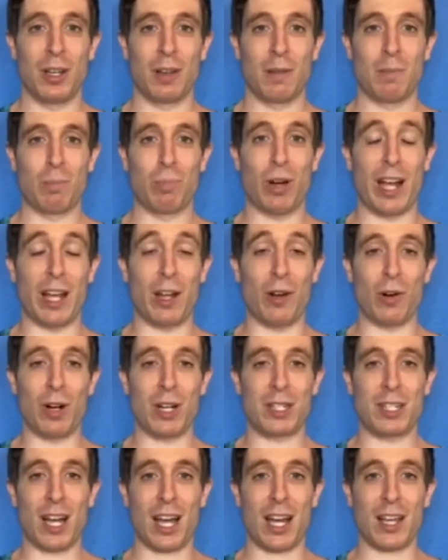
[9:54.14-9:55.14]

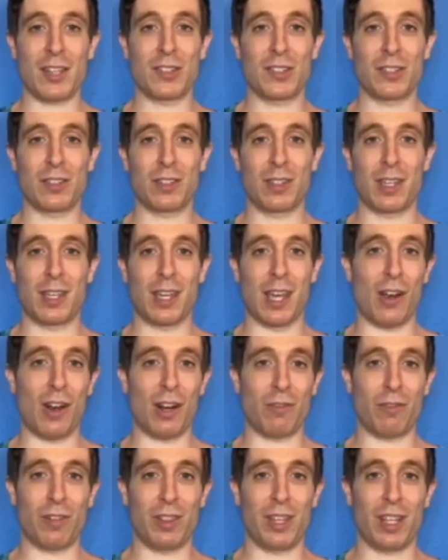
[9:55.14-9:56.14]
prioritize caring
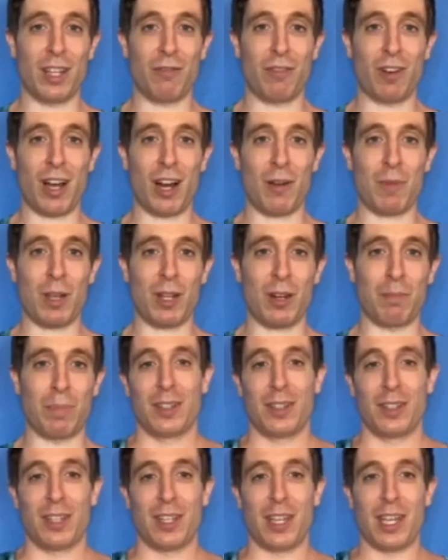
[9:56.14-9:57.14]
for the environment. But
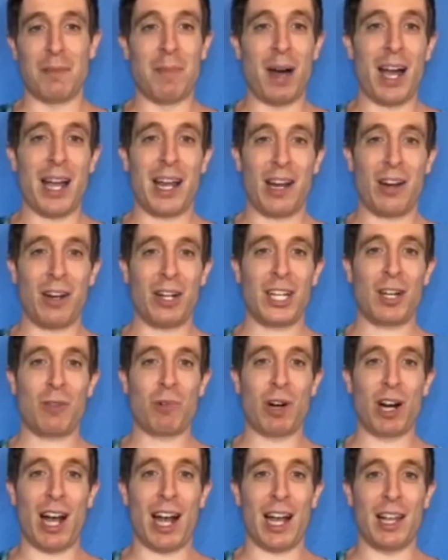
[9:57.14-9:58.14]
In my area
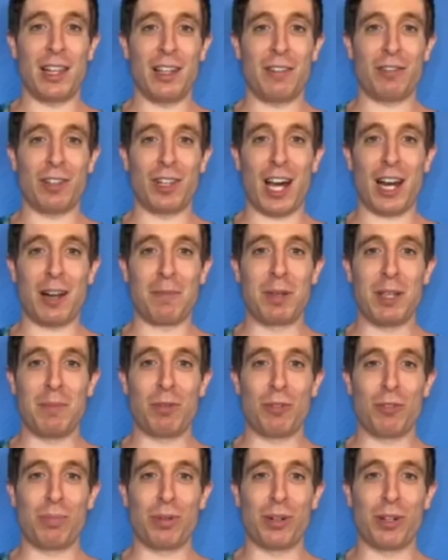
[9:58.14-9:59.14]
where I live, a lot of
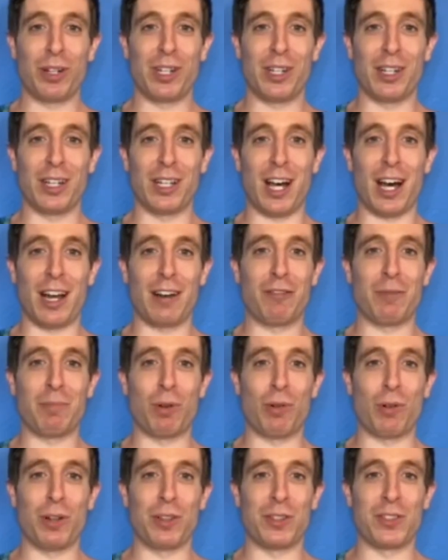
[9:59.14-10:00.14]
people put a lot of
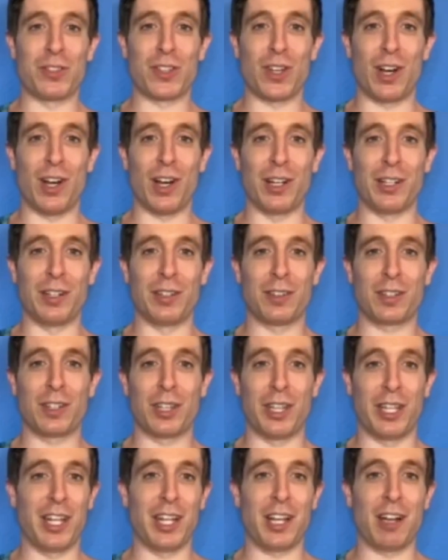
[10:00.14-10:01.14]
importance on
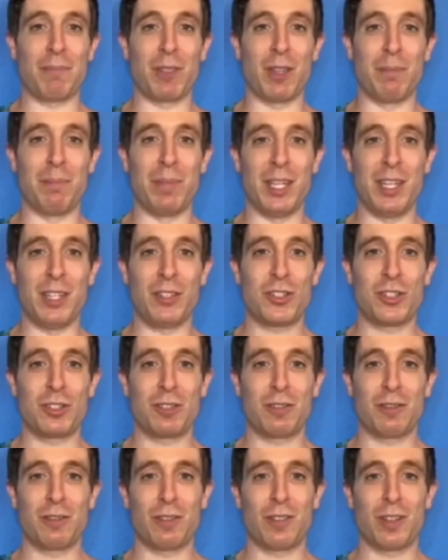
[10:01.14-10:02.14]
cleaning up the beach.
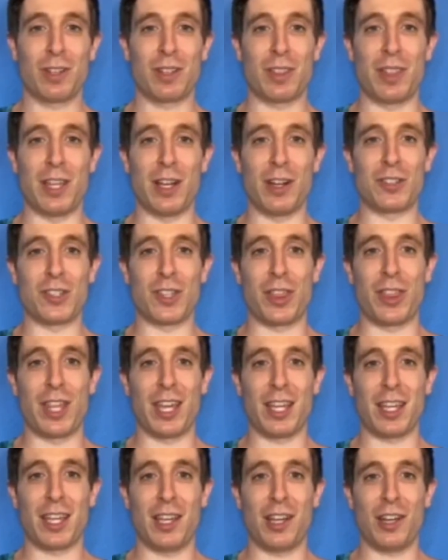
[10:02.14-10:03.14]
There's a
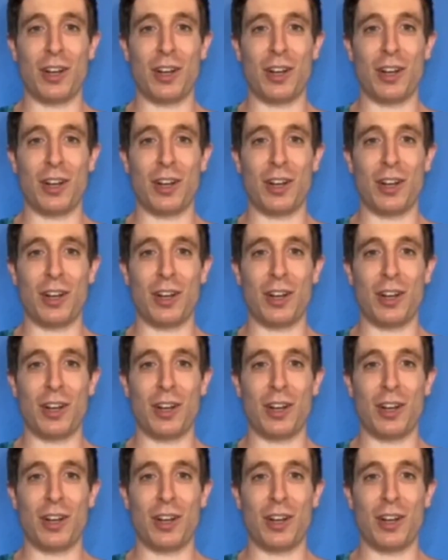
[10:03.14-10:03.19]
thing here